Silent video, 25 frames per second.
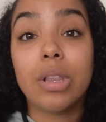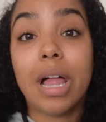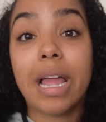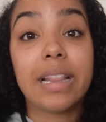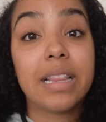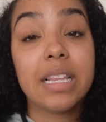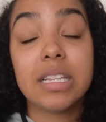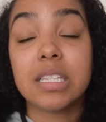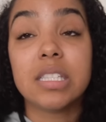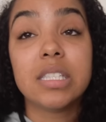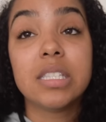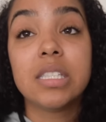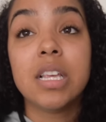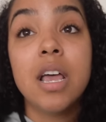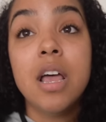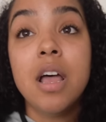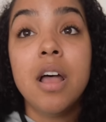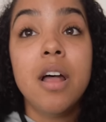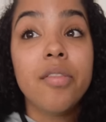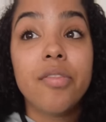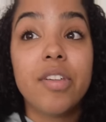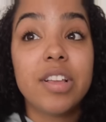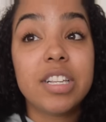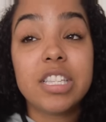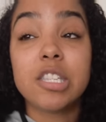Like this is
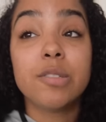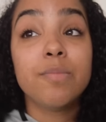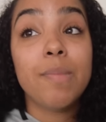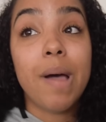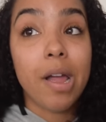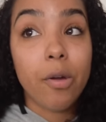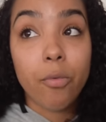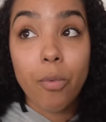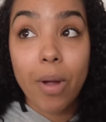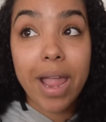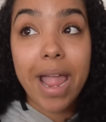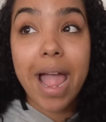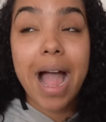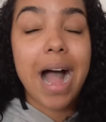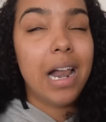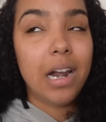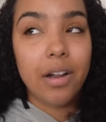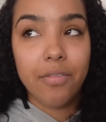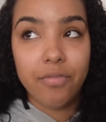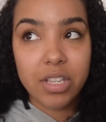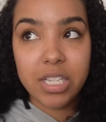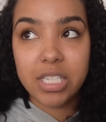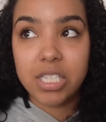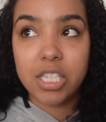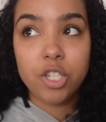this is my way out
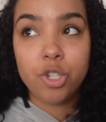of this